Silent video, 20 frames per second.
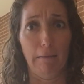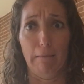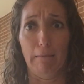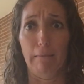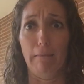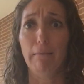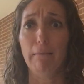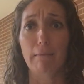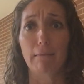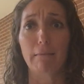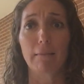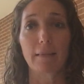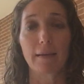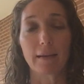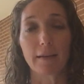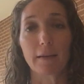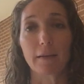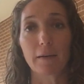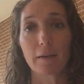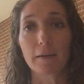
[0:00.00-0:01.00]
oh,
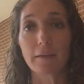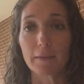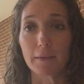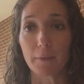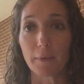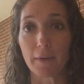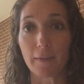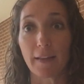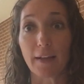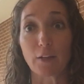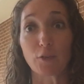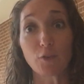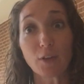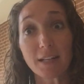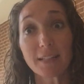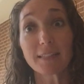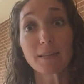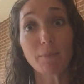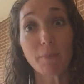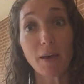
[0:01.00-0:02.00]
and we're like,
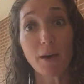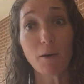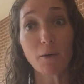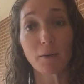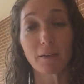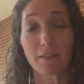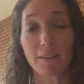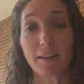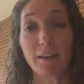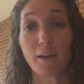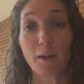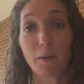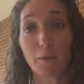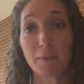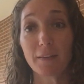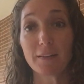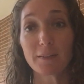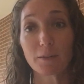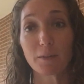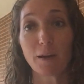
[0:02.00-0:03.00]
drink some milk,
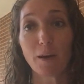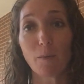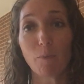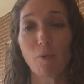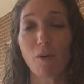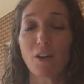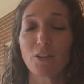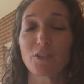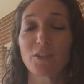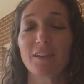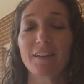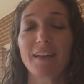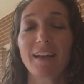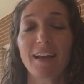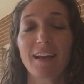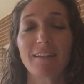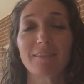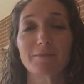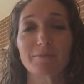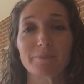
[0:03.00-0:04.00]
this will help wash it
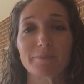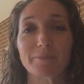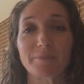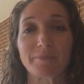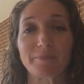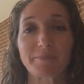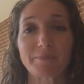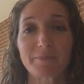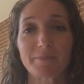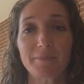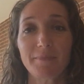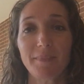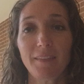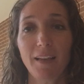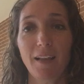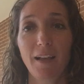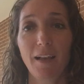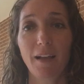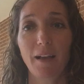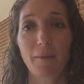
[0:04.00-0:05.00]
down.
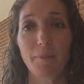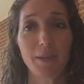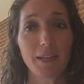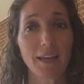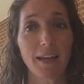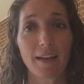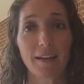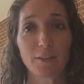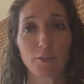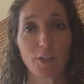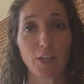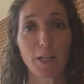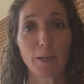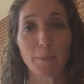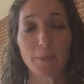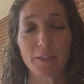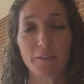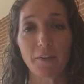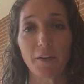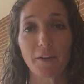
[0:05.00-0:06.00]
But yeah, Jacob
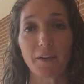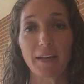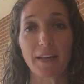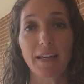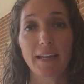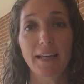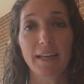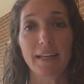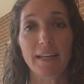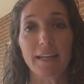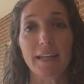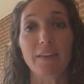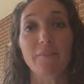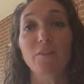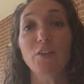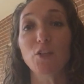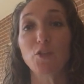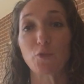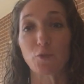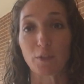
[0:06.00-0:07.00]
is very
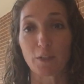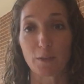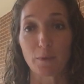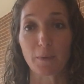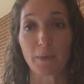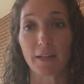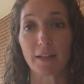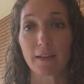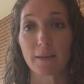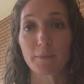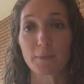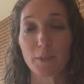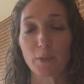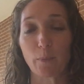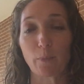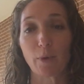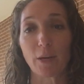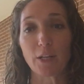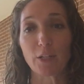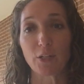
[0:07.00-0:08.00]
adventurous when it comes to
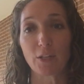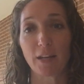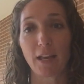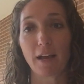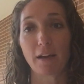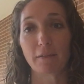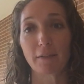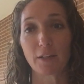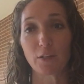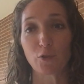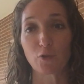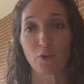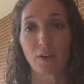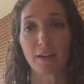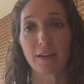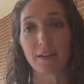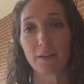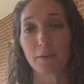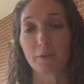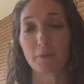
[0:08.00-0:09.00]
branching out and
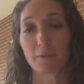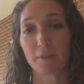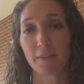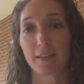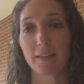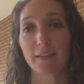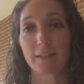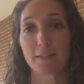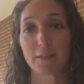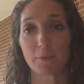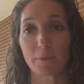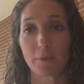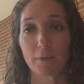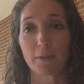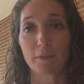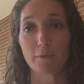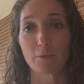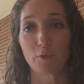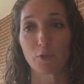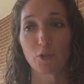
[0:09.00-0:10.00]
trying new things,
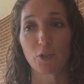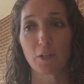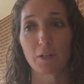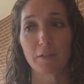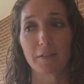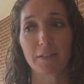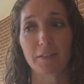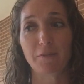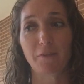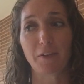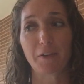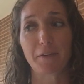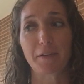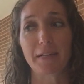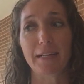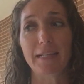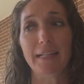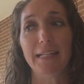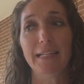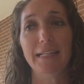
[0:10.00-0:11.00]
whereas Rochelle is
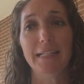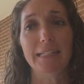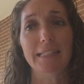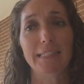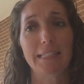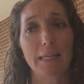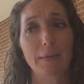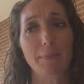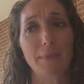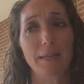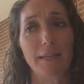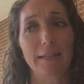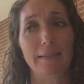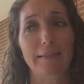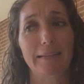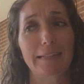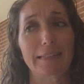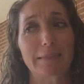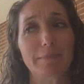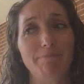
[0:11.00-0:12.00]
very timid and
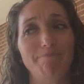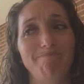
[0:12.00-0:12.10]
like,